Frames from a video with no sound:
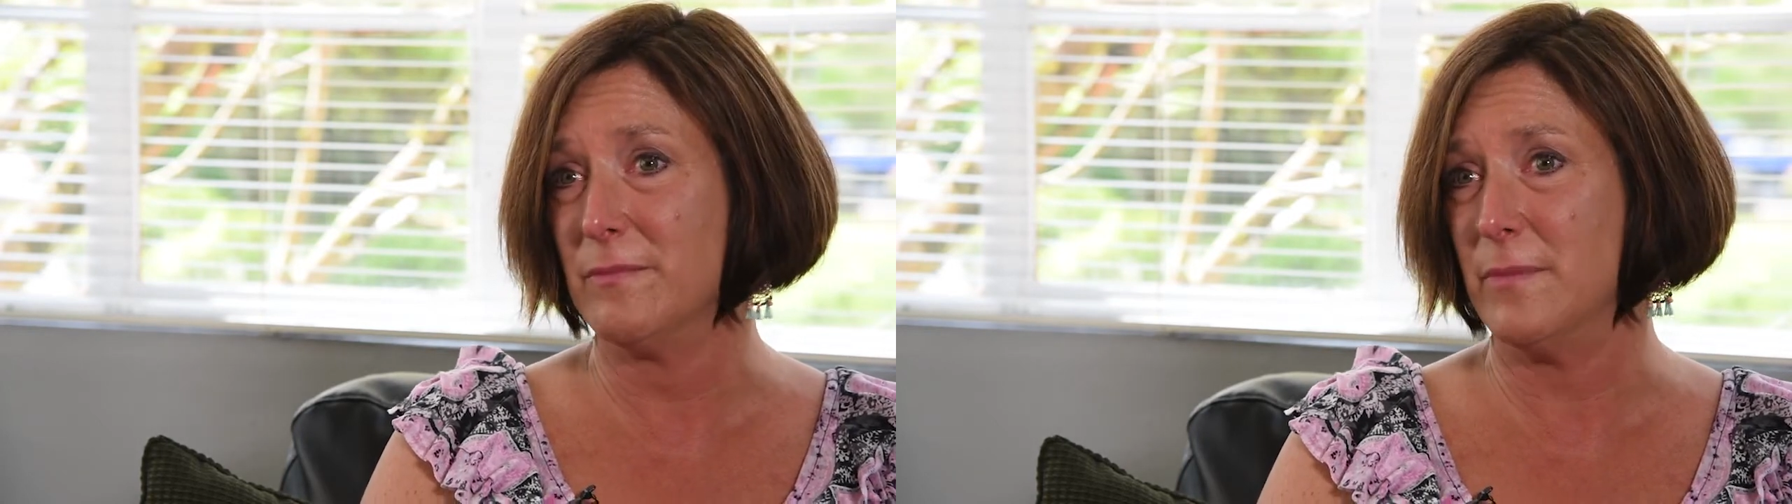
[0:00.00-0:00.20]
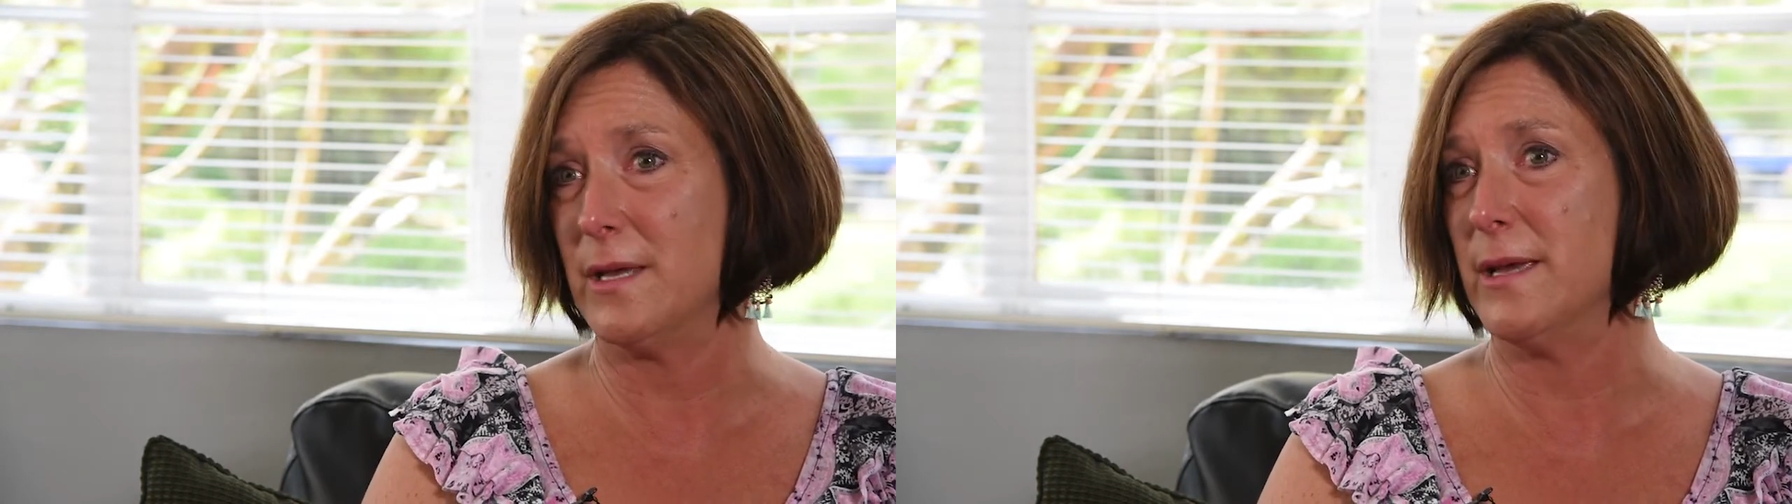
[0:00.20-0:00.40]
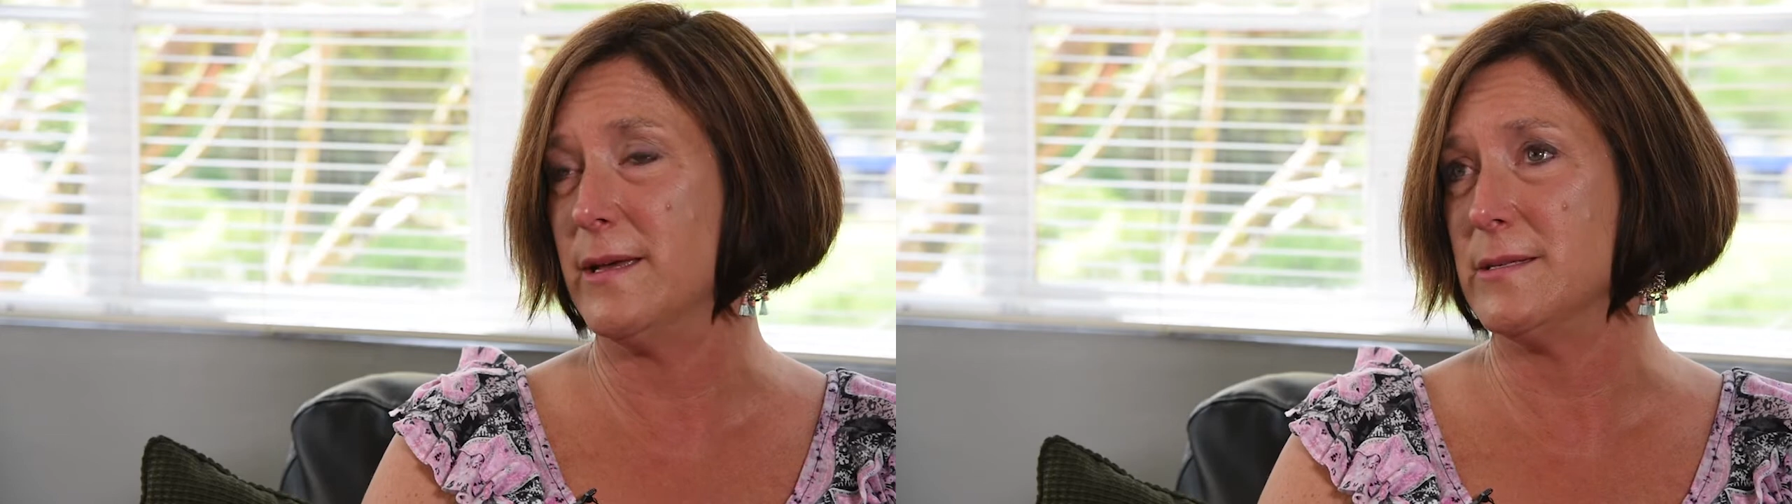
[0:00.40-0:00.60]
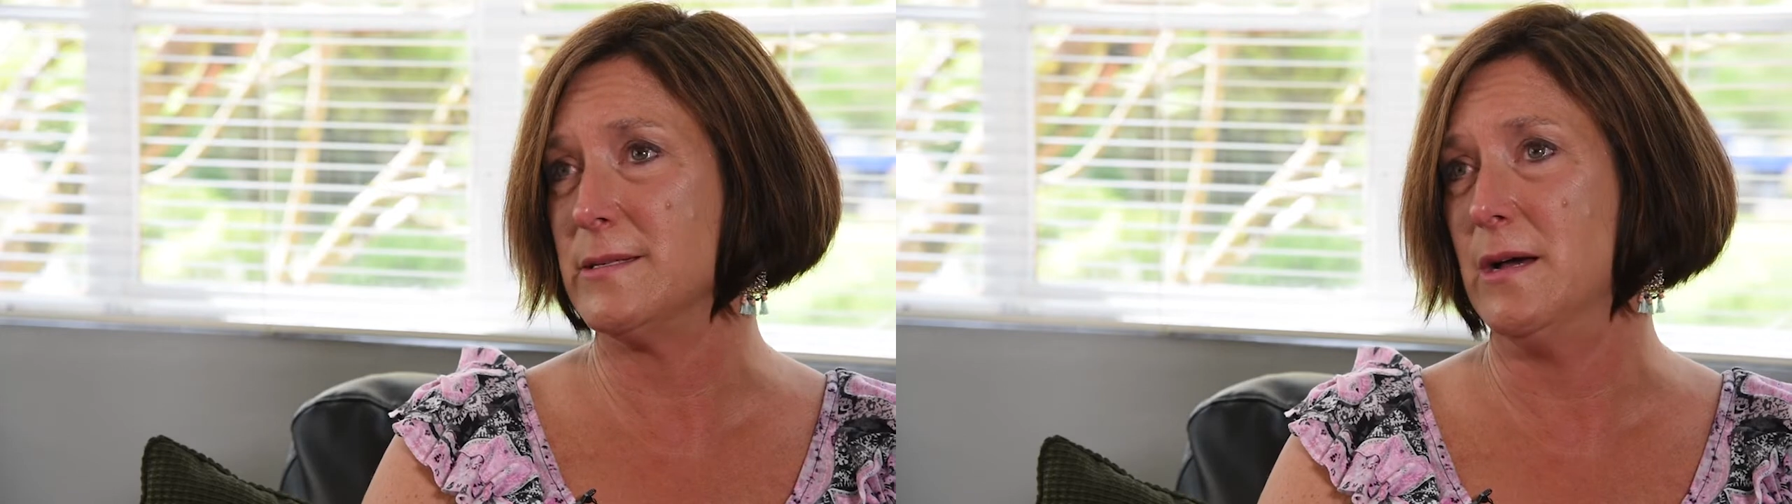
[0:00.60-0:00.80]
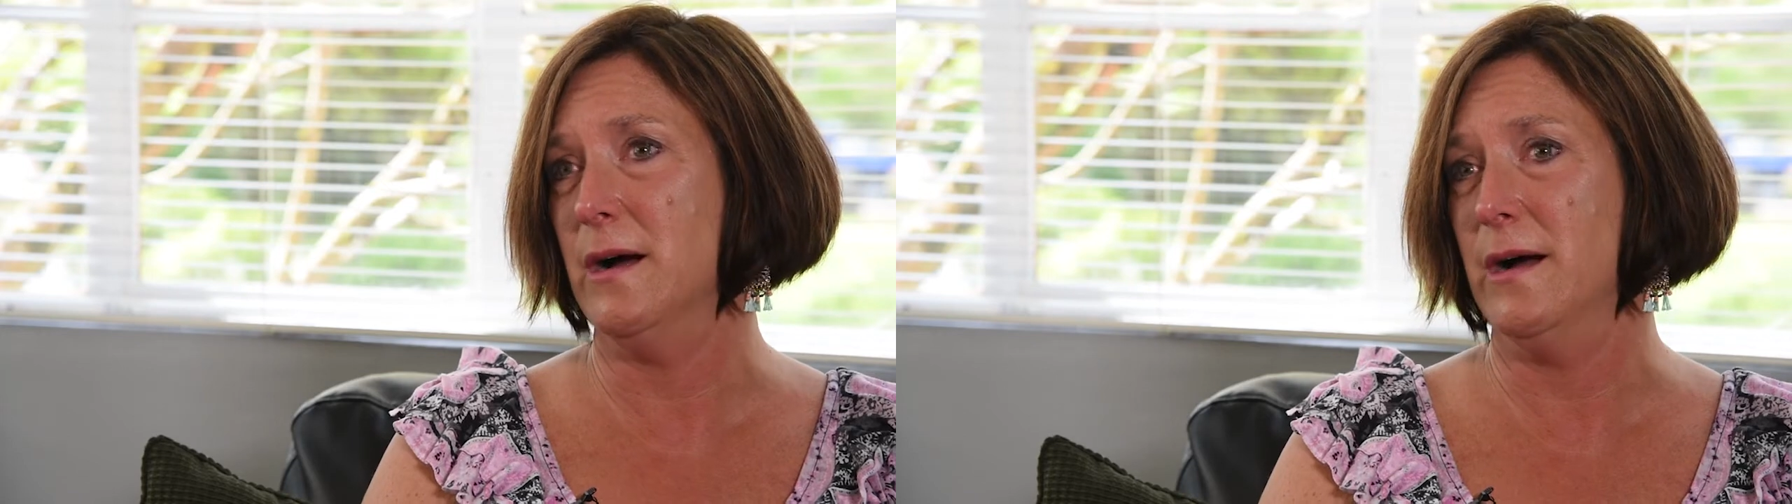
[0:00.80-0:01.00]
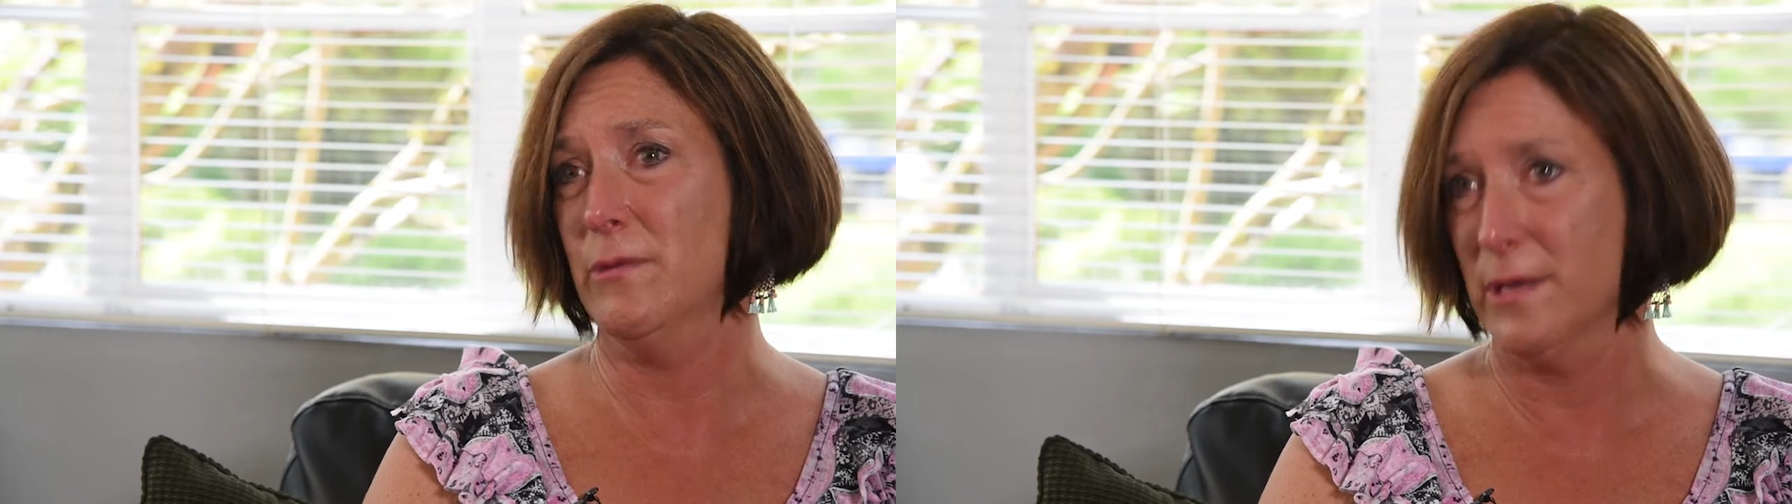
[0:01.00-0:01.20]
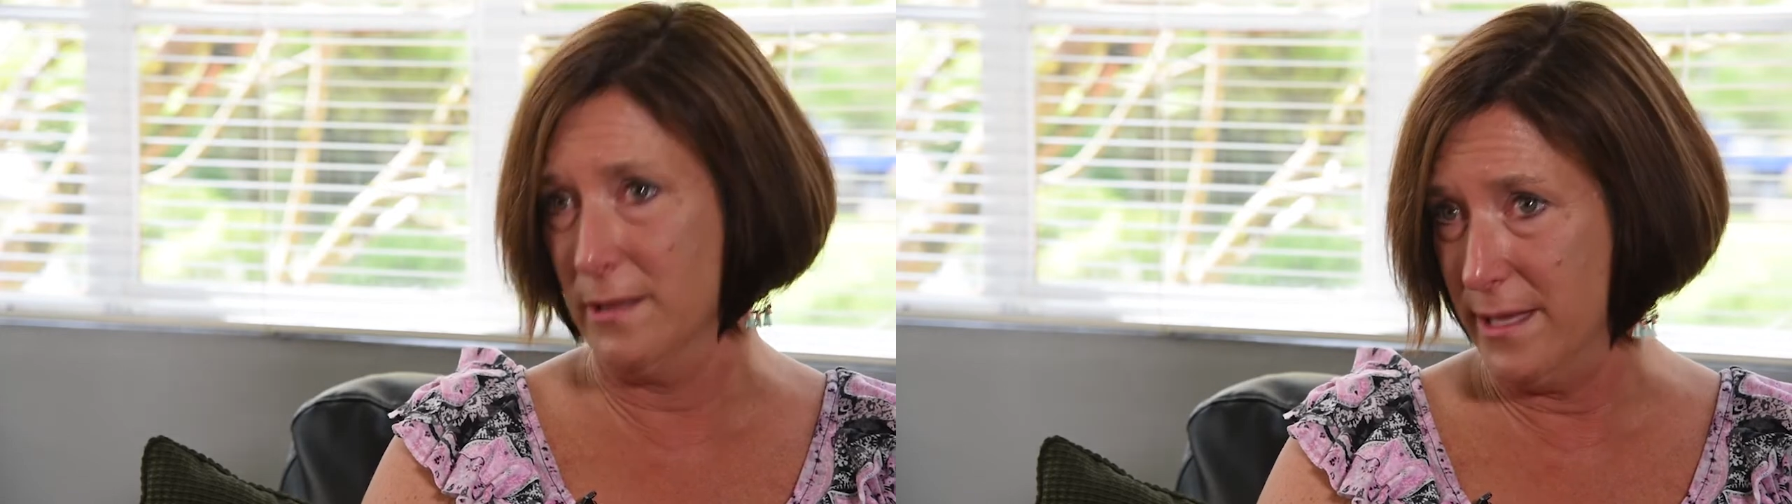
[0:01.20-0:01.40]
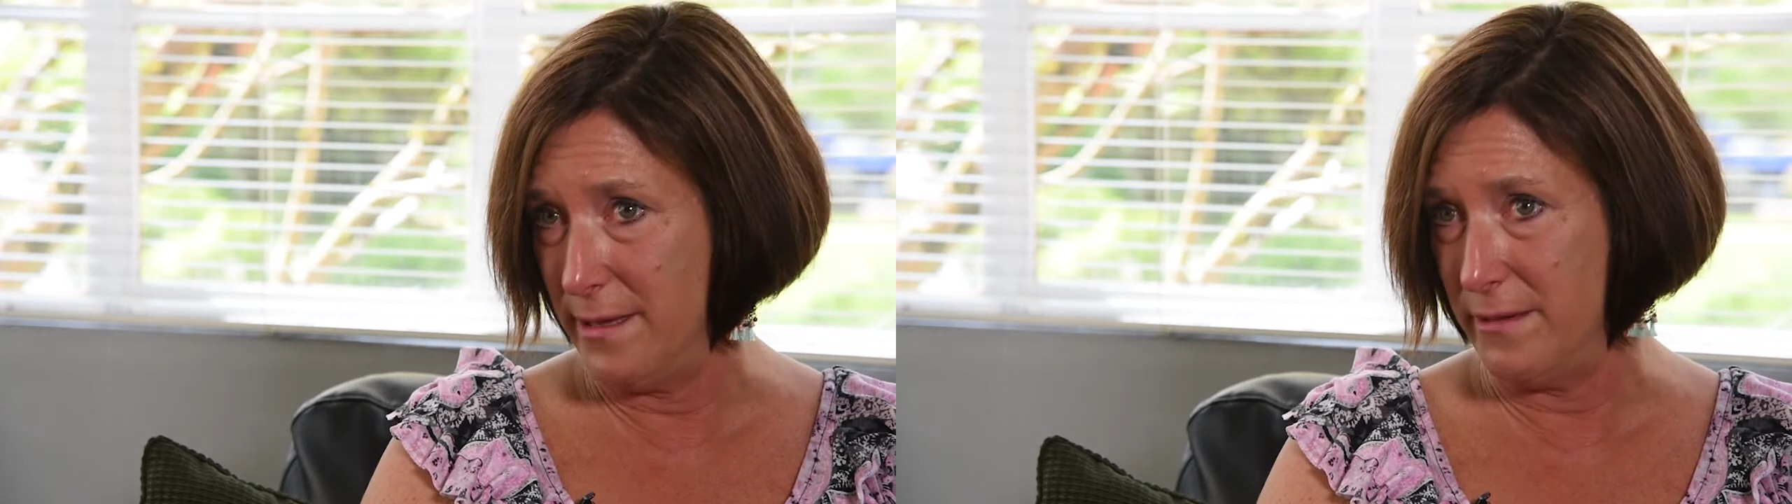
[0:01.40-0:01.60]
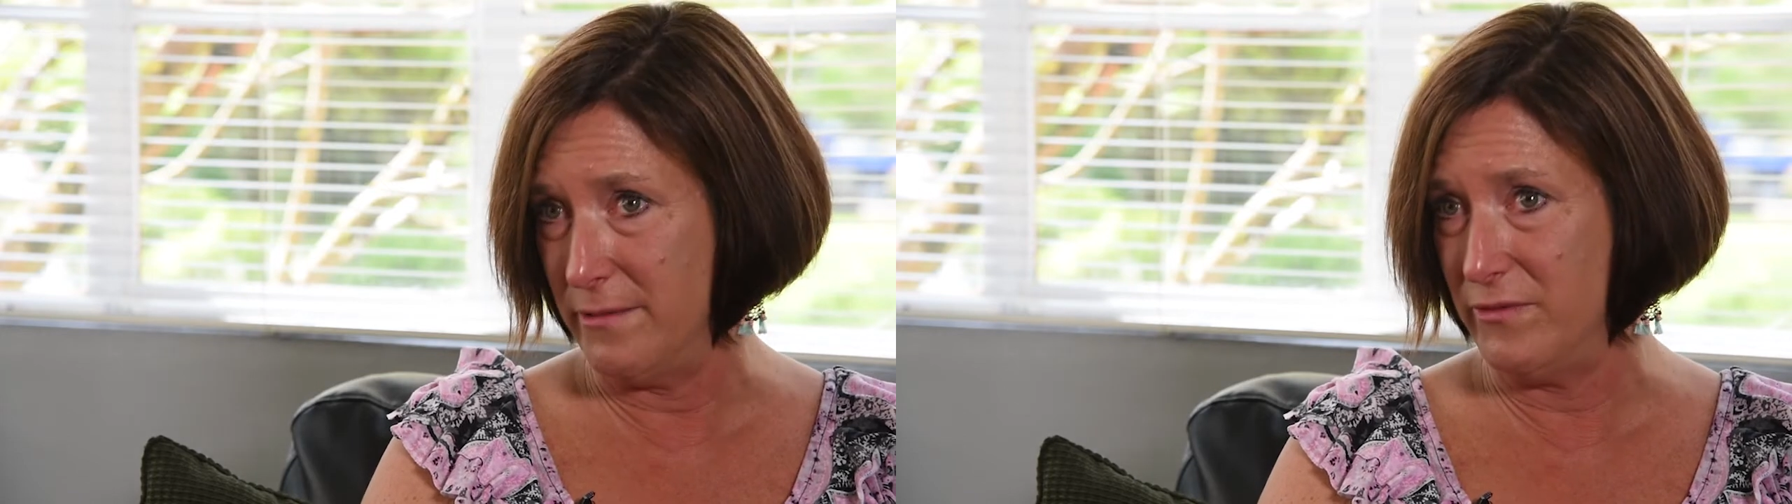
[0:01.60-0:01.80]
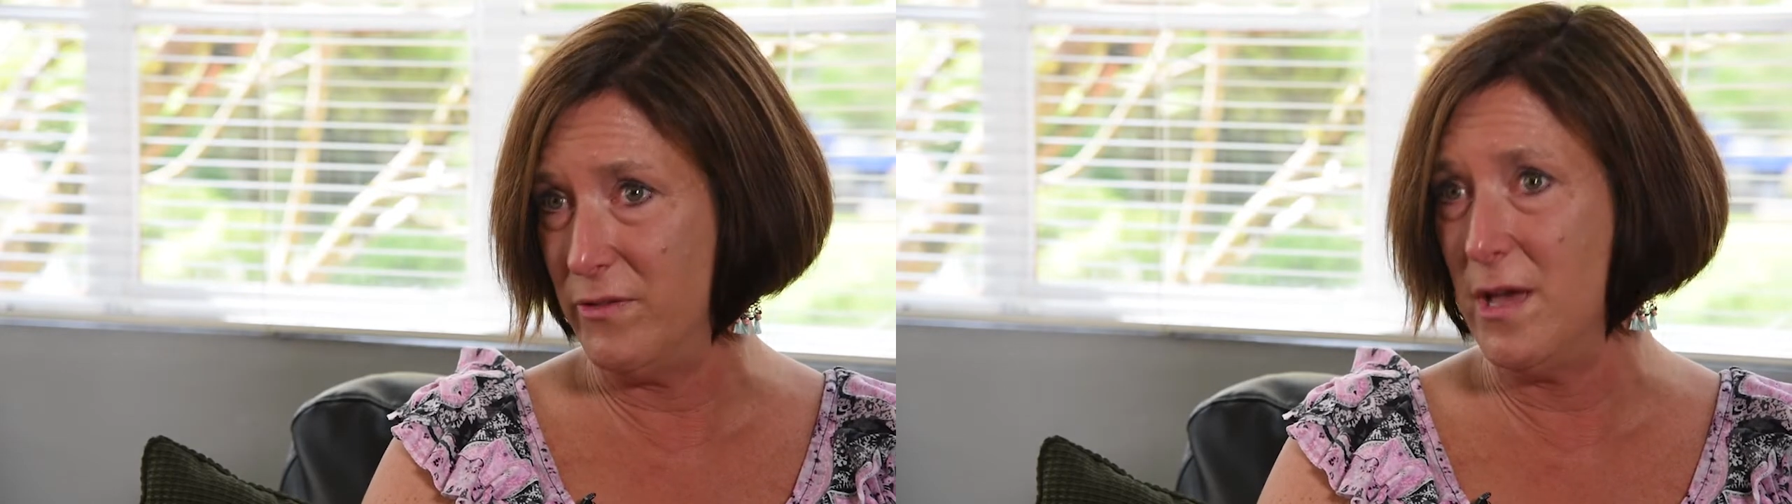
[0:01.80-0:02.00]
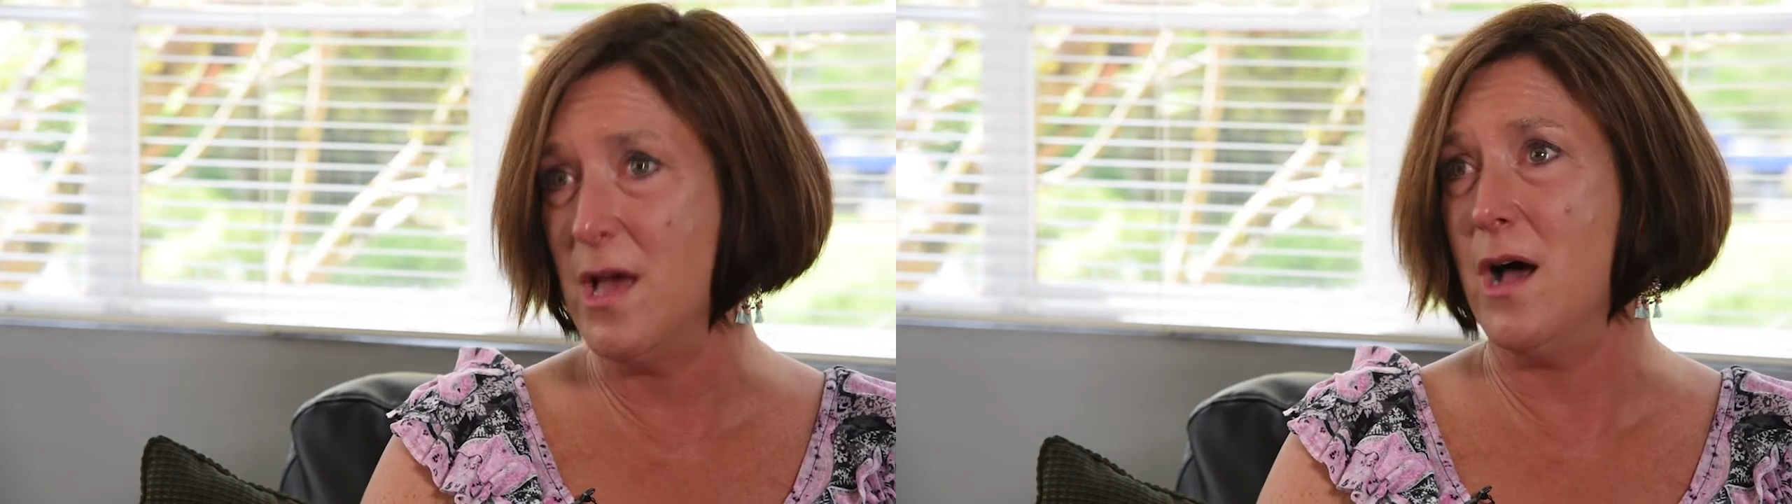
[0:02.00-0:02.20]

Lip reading: because I want to live.